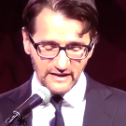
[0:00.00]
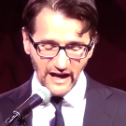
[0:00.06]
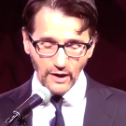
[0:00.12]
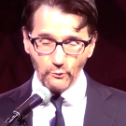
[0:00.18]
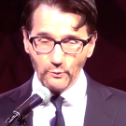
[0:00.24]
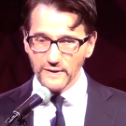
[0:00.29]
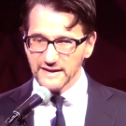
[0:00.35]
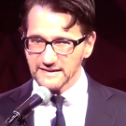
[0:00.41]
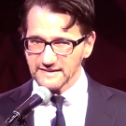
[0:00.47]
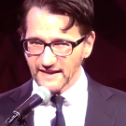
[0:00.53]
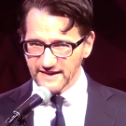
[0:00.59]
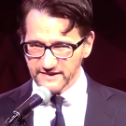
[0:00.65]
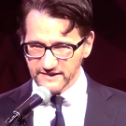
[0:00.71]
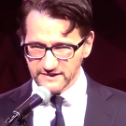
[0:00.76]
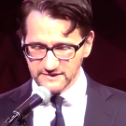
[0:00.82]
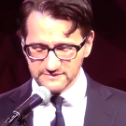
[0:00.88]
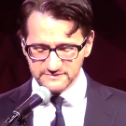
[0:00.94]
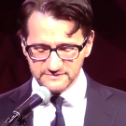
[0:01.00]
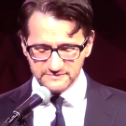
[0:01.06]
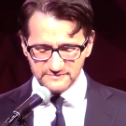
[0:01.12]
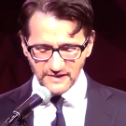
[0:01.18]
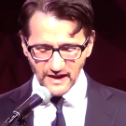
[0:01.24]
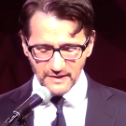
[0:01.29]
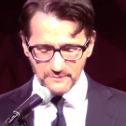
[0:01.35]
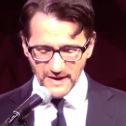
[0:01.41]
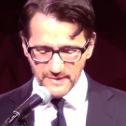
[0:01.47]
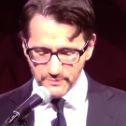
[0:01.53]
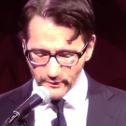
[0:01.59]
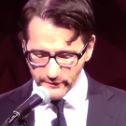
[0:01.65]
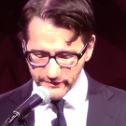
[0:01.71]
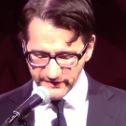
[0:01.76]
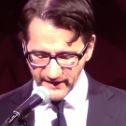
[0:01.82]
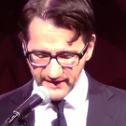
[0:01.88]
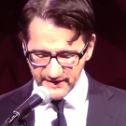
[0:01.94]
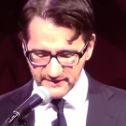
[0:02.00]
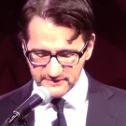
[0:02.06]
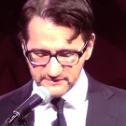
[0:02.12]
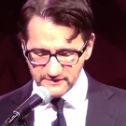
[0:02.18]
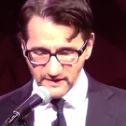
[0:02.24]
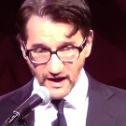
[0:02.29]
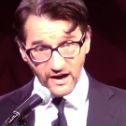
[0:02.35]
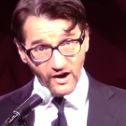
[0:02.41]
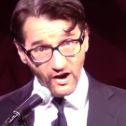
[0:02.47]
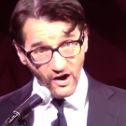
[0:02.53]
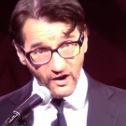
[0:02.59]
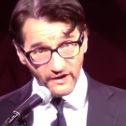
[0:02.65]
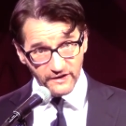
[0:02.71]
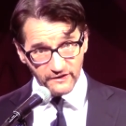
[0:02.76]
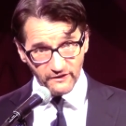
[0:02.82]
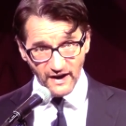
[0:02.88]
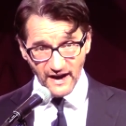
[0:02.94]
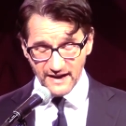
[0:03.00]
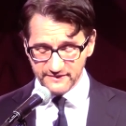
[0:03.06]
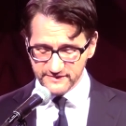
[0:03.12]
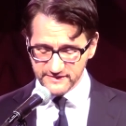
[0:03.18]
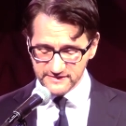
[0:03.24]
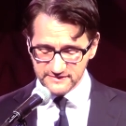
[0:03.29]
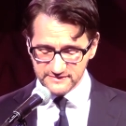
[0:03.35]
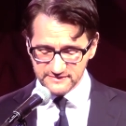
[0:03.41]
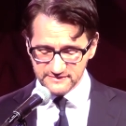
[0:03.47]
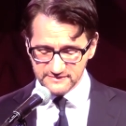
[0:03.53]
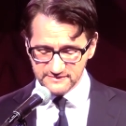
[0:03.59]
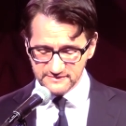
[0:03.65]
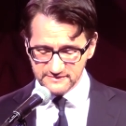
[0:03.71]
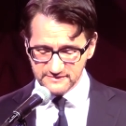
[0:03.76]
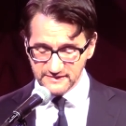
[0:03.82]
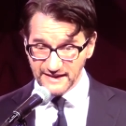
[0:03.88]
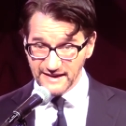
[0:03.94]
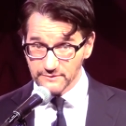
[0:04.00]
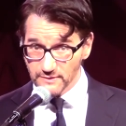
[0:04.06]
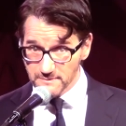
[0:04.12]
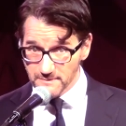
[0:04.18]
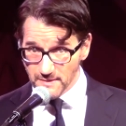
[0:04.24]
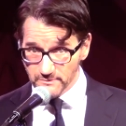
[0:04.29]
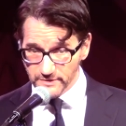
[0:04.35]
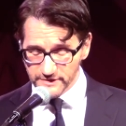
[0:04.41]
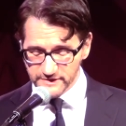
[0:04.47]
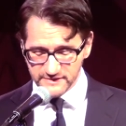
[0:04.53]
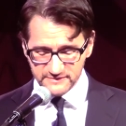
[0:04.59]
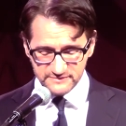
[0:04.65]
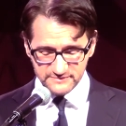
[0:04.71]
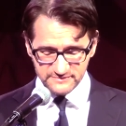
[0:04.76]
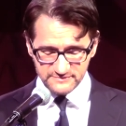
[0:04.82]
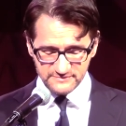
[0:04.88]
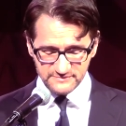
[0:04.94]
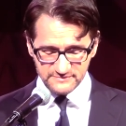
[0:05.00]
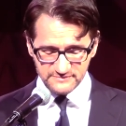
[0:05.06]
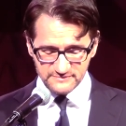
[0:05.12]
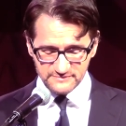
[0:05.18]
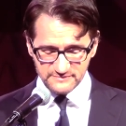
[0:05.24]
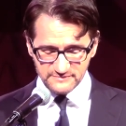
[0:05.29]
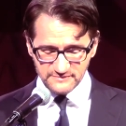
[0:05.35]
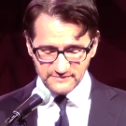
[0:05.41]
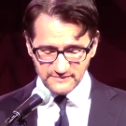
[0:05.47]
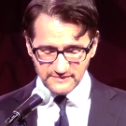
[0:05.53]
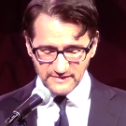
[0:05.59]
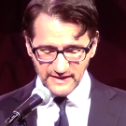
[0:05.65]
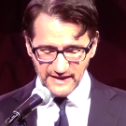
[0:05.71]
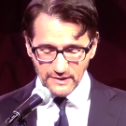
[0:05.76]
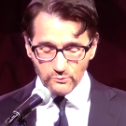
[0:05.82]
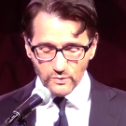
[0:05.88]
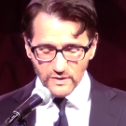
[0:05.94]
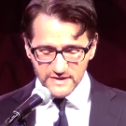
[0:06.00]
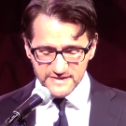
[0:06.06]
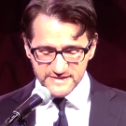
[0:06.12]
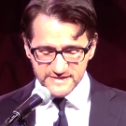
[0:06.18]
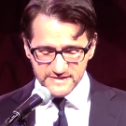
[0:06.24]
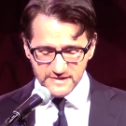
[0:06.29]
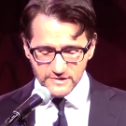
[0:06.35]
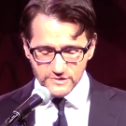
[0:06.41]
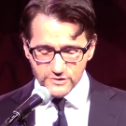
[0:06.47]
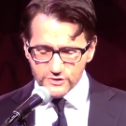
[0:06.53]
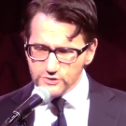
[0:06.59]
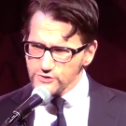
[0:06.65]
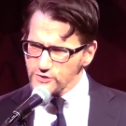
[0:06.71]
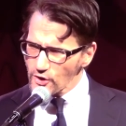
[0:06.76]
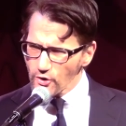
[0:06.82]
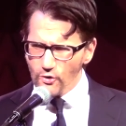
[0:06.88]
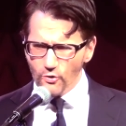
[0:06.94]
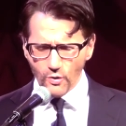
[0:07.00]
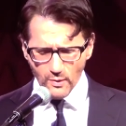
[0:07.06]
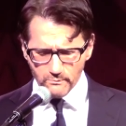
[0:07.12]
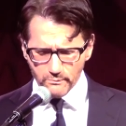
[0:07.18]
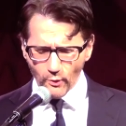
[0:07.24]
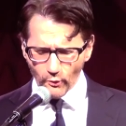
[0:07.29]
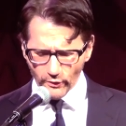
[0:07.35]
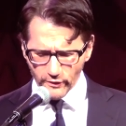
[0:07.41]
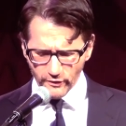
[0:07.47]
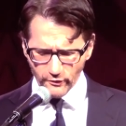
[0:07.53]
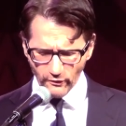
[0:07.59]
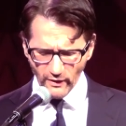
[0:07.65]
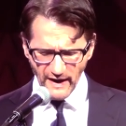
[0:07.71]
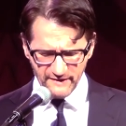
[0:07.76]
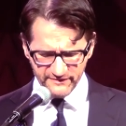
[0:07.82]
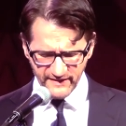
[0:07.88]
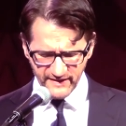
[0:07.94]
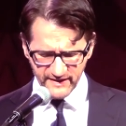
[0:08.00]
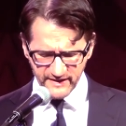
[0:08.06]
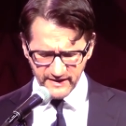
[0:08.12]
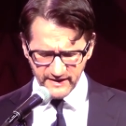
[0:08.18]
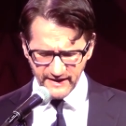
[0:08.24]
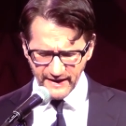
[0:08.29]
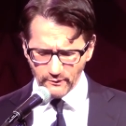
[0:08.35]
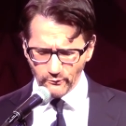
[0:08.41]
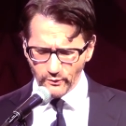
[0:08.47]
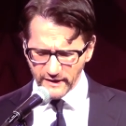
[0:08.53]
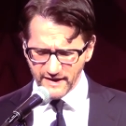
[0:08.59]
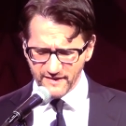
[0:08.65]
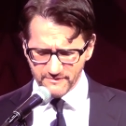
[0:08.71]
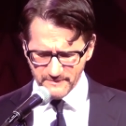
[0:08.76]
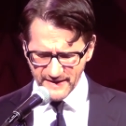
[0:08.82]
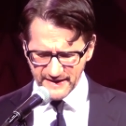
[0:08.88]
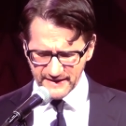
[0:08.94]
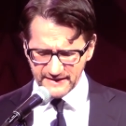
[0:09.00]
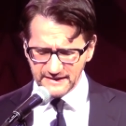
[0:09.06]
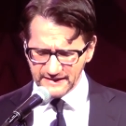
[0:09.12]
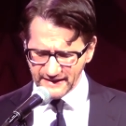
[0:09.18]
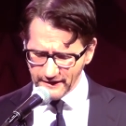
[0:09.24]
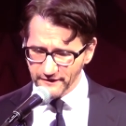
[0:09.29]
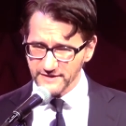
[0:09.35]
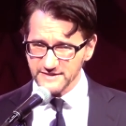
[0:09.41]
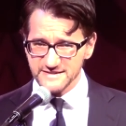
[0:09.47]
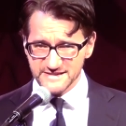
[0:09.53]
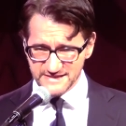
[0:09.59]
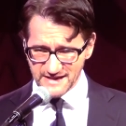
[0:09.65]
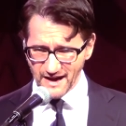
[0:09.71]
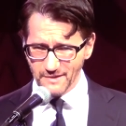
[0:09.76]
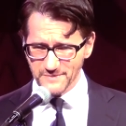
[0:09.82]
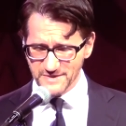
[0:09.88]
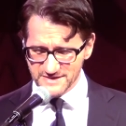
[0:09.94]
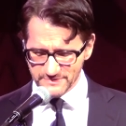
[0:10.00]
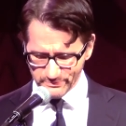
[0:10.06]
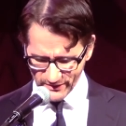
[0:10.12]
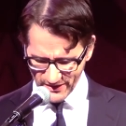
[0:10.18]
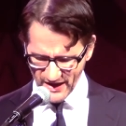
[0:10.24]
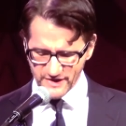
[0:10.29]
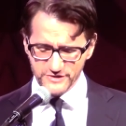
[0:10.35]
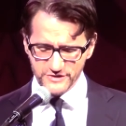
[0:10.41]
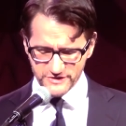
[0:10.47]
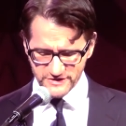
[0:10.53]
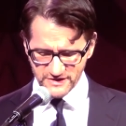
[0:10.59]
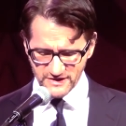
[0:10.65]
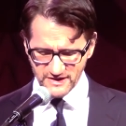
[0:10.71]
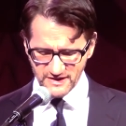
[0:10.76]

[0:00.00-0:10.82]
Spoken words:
A week later, on my birthday, a card arrived. He remembered. It was so pornographic, it would have made Clarence Thomas blush.